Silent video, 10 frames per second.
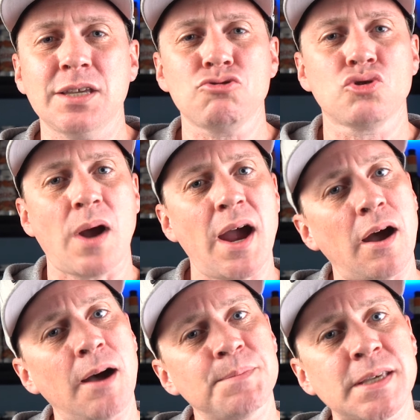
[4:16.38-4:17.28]
can dry
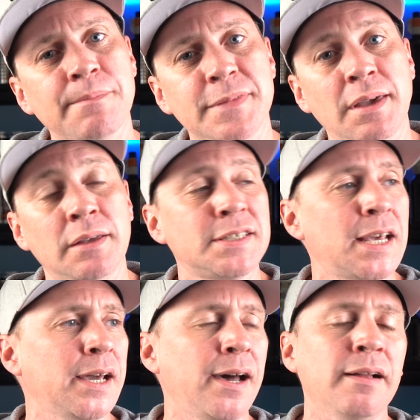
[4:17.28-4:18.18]
hop something
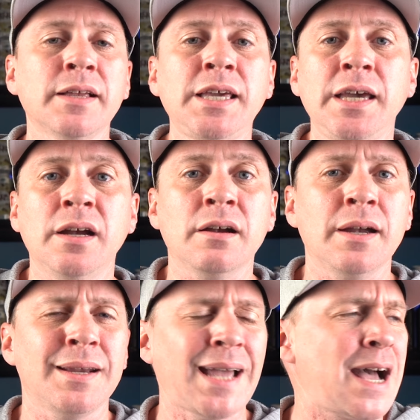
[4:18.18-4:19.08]
to hell here
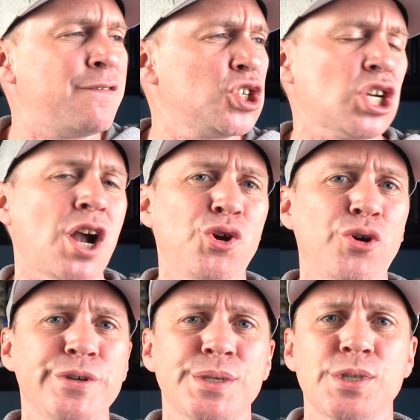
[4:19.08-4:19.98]
and have a
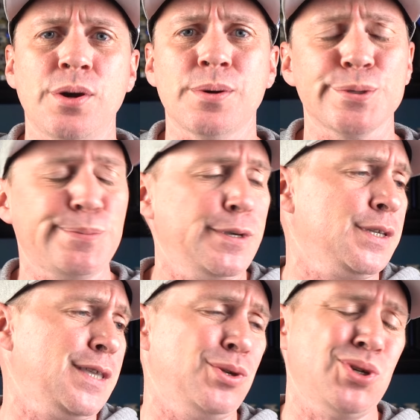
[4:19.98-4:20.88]
ginormous nose
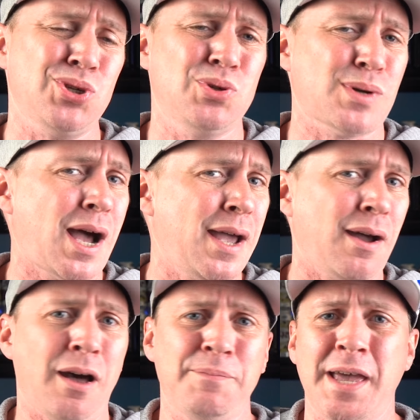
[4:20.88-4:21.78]
because they just dry
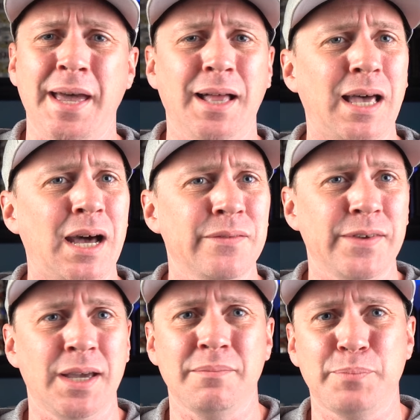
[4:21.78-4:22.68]
hop the hell out of
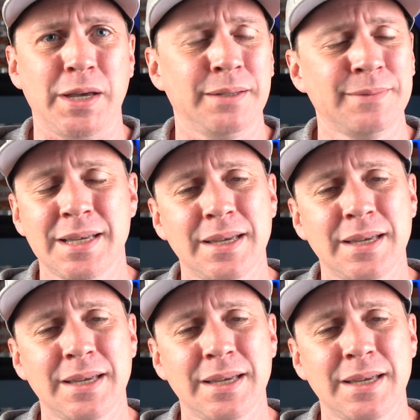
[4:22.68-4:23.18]
it, but